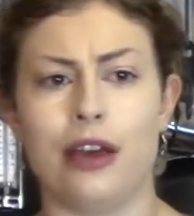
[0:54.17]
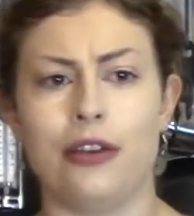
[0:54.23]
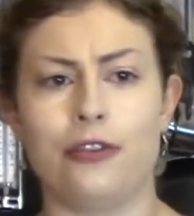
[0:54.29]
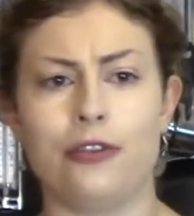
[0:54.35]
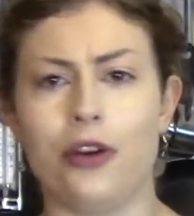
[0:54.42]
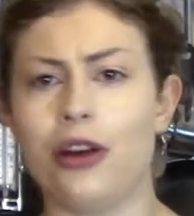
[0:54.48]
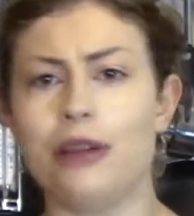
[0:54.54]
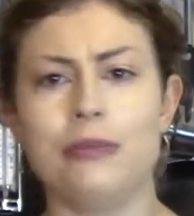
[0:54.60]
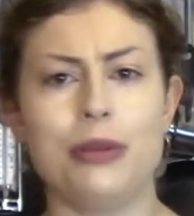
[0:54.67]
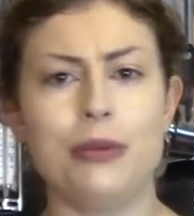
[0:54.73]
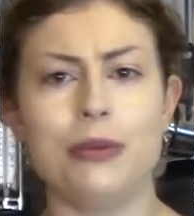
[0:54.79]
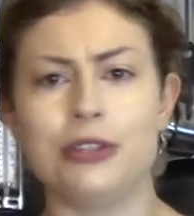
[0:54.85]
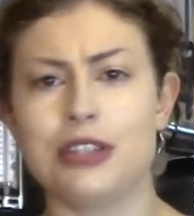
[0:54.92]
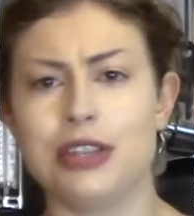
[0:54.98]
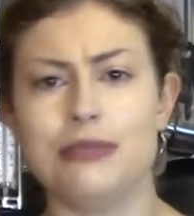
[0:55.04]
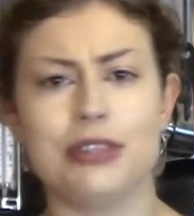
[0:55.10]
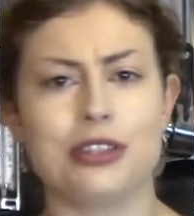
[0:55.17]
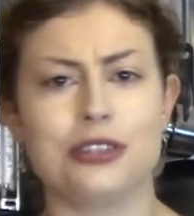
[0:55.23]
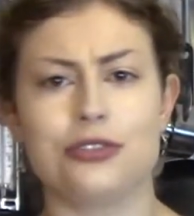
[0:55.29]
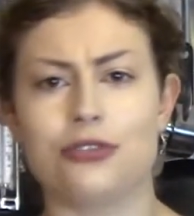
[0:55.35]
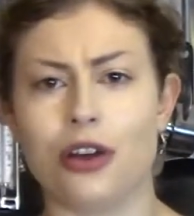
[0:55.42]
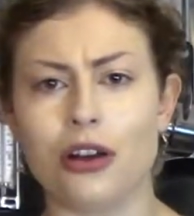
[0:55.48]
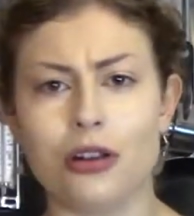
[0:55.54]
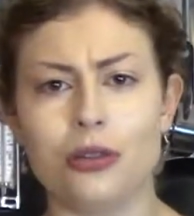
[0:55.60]
foreign people seem to
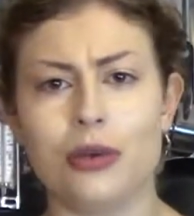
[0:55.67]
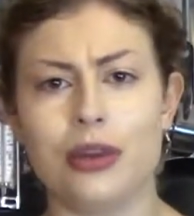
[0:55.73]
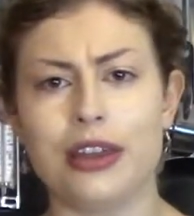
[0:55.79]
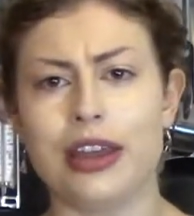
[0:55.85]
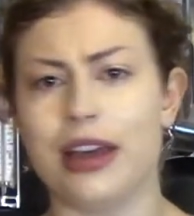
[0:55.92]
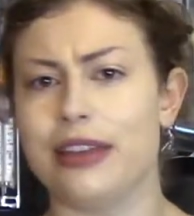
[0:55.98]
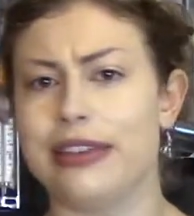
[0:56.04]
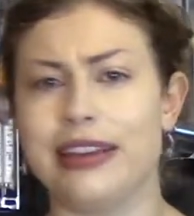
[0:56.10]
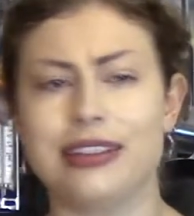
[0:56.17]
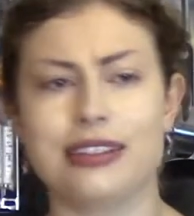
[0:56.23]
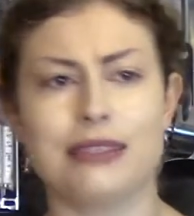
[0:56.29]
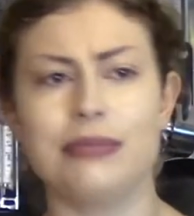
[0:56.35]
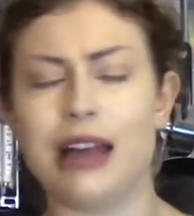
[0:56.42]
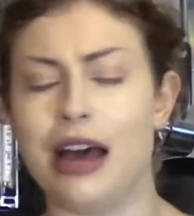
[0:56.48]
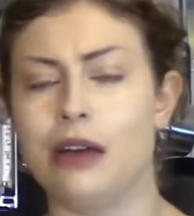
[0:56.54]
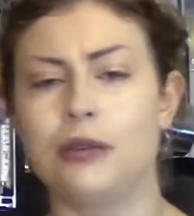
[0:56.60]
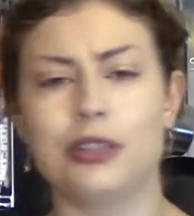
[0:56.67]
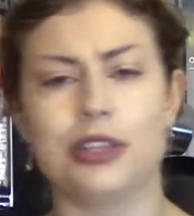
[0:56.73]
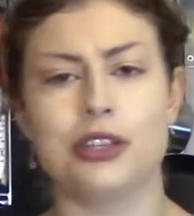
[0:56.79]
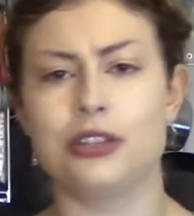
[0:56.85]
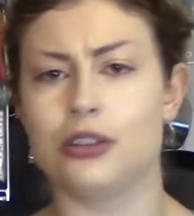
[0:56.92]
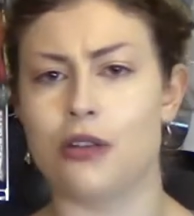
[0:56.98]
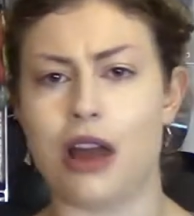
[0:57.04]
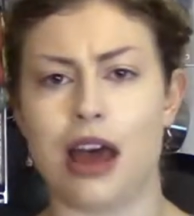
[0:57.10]
struggle with it. I think some
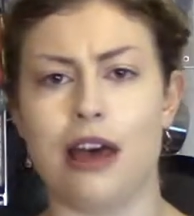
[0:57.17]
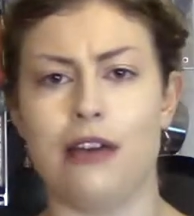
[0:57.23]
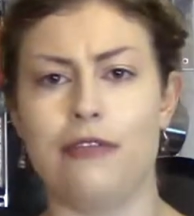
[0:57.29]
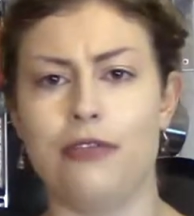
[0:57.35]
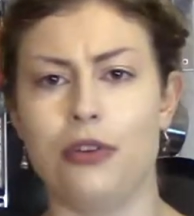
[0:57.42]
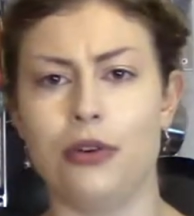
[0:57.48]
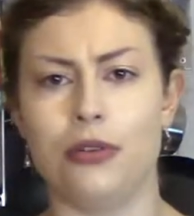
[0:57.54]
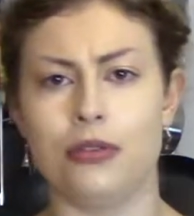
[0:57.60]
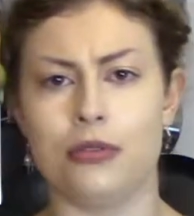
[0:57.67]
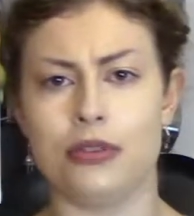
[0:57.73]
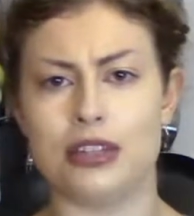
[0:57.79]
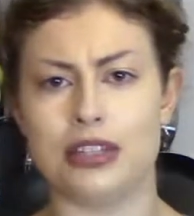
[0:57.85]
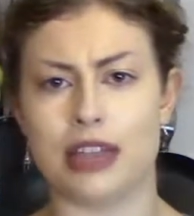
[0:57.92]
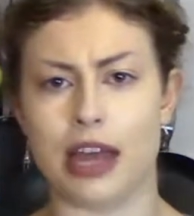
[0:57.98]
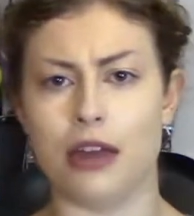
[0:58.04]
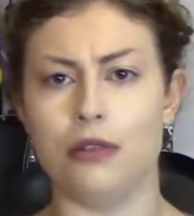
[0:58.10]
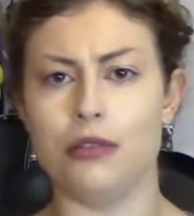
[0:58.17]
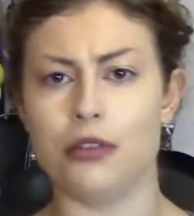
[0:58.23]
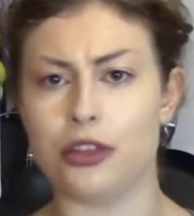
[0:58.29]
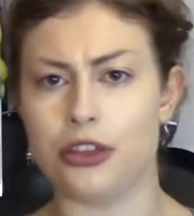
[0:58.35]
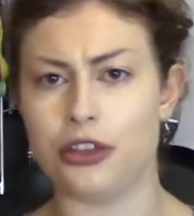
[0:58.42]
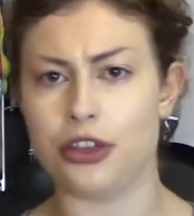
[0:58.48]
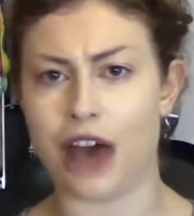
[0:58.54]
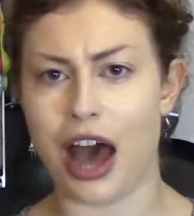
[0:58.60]
languages don't have the sound
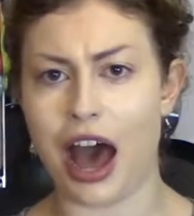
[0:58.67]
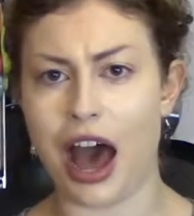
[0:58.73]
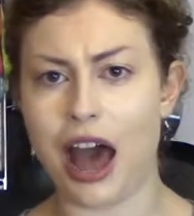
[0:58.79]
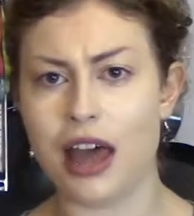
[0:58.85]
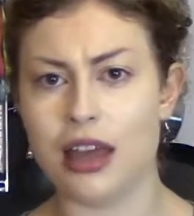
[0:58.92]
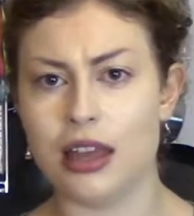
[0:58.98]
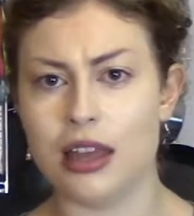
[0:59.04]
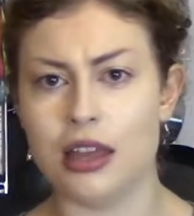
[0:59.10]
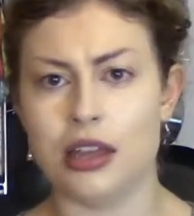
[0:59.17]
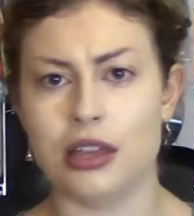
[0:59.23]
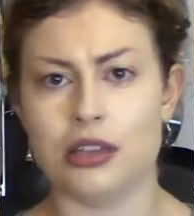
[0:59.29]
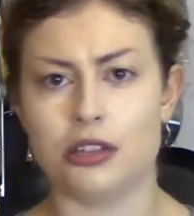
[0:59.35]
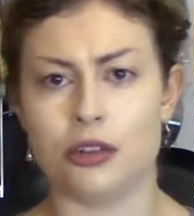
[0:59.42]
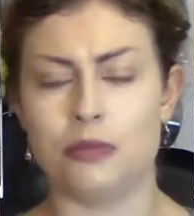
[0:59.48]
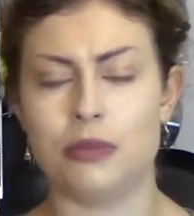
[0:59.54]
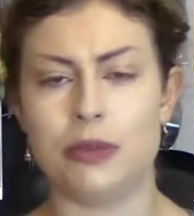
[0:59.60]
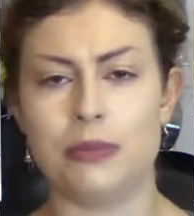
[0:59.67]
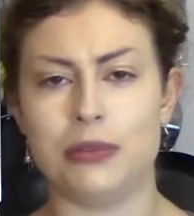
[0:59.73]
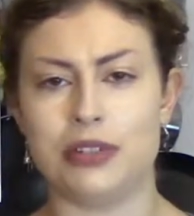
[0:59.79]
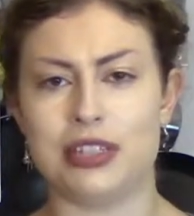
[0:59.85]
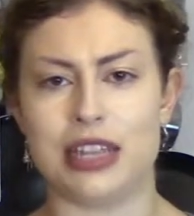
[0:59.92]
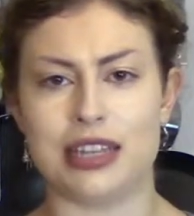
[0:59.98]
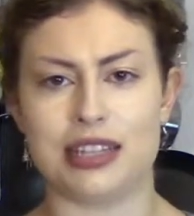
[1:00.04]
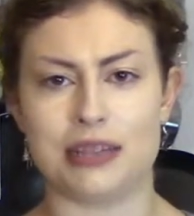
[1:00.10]
tha, so people
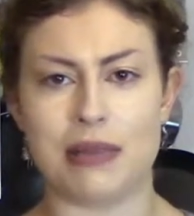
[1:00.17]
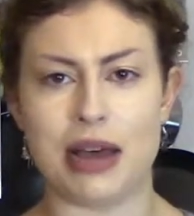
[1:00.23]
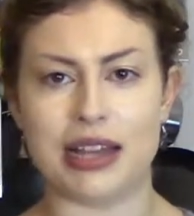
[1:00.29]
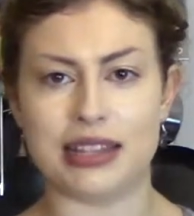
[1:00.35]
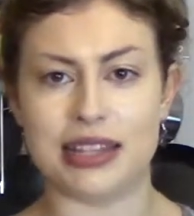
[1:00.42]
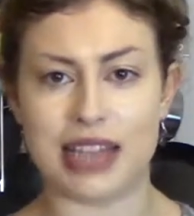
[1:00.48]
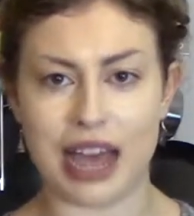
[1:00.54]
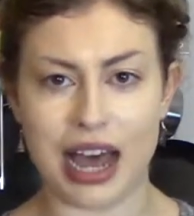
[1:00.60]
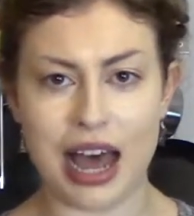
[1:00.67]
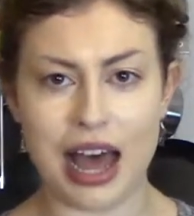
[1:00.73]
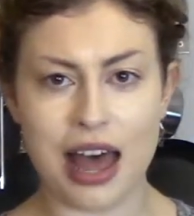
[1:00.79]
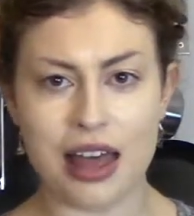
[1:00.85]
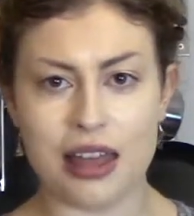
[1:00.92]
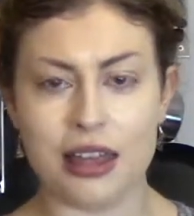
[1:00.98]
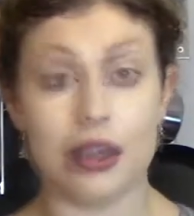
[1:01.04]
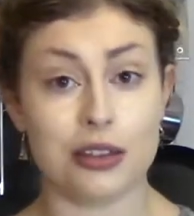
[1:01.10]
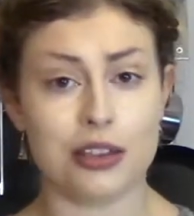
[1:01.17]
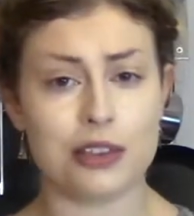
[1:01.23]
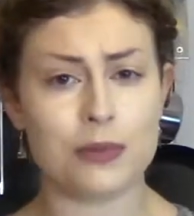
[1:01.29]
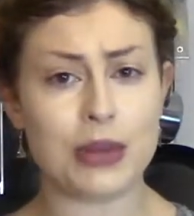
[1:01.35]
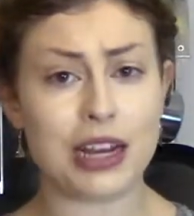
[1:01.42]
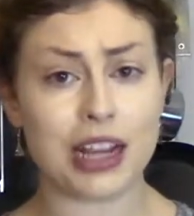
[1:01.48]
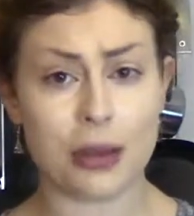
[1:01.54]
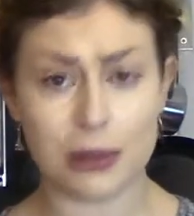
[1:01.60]
say Samantha. There's
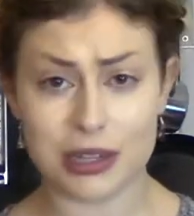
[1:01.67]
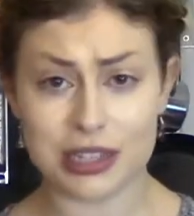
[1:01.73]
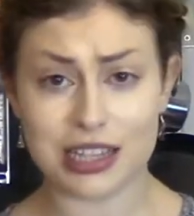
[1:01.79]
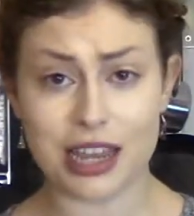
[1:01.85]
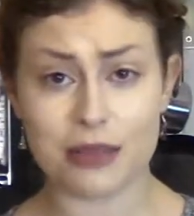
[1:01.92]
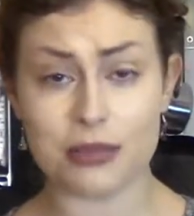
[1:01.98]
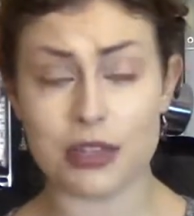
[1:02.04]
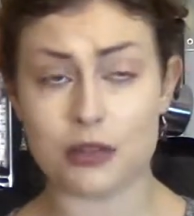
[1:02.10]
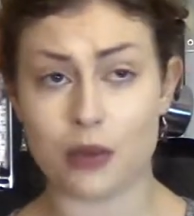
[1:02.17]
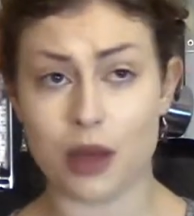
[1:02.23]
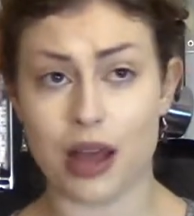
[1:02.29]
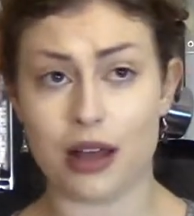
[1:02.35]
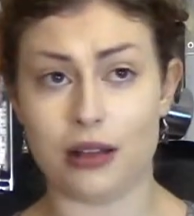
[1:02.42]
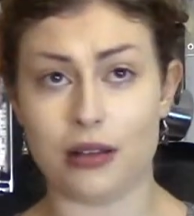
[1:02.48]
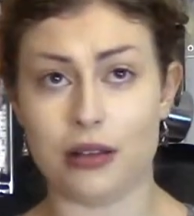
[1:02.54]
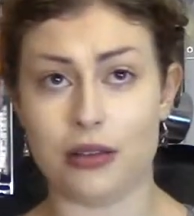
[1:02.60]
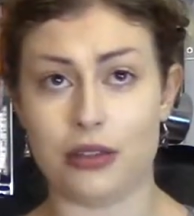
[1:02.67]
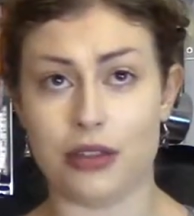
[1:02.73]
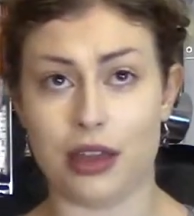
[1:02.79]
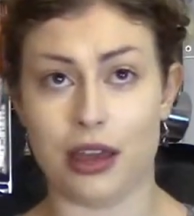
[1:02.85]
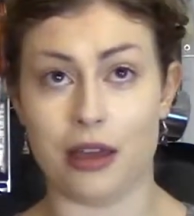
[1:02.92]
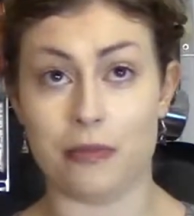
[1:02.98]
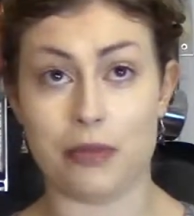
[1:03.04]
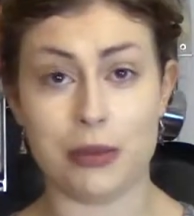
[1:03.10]
been a couple of times as well
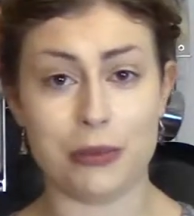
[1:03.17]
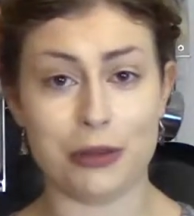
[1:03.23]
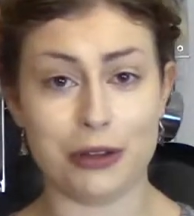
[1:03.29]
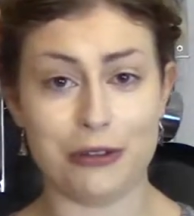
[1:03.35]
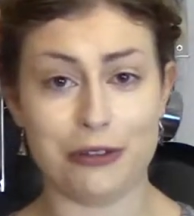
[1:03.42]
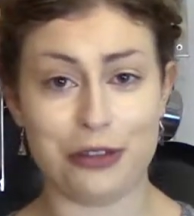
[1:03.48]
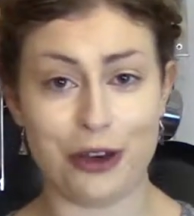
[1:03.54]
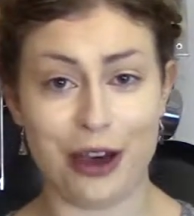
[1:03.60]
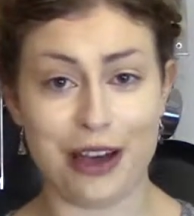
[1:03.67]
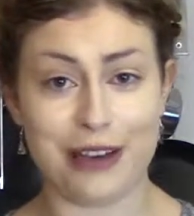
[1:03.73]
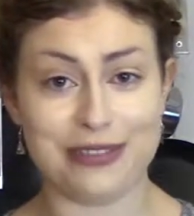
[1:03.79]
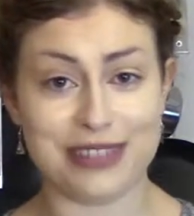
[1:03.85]
that people have thought I've